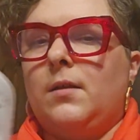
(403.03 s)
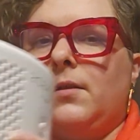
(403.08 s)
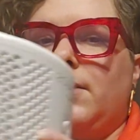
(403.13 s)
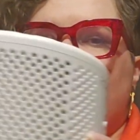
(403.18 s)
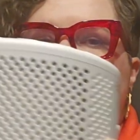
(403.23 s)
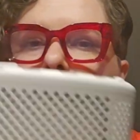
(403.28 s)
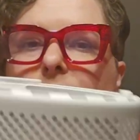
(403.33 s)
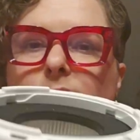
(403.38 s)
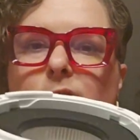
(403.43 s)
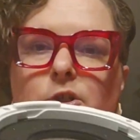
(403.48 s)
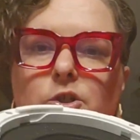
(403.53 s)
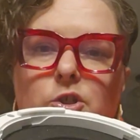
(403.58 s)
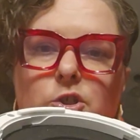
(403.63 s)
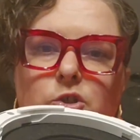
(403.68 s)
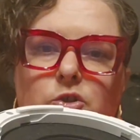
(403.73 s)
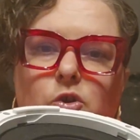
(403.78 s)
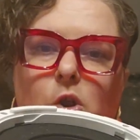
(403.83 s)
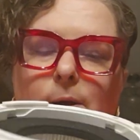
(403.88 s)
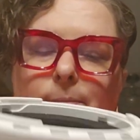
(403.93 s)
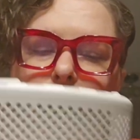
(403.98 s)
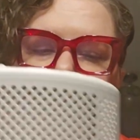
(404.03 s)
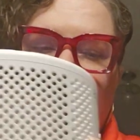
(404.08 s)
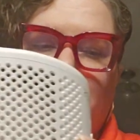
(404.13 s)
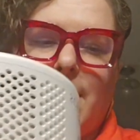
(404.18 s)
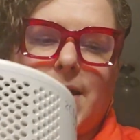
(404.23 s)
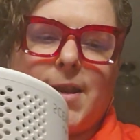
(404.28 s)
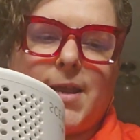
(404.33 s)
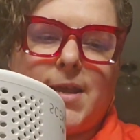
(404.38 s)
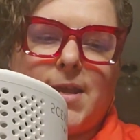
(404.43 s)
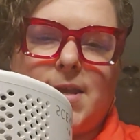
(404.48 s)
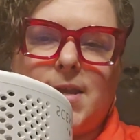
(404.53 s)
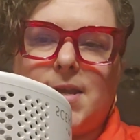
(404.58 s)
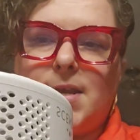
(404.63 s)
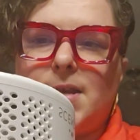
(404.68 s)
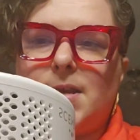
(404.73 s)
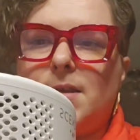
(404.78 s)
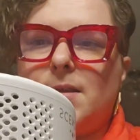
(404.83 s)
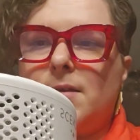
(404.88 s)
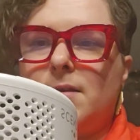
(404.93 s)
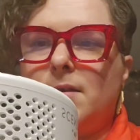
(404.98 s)
Literally just drops right
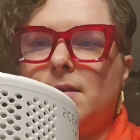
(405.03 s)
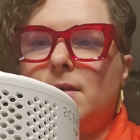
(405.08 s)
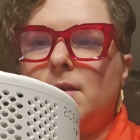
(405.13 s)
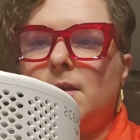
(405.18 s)
in.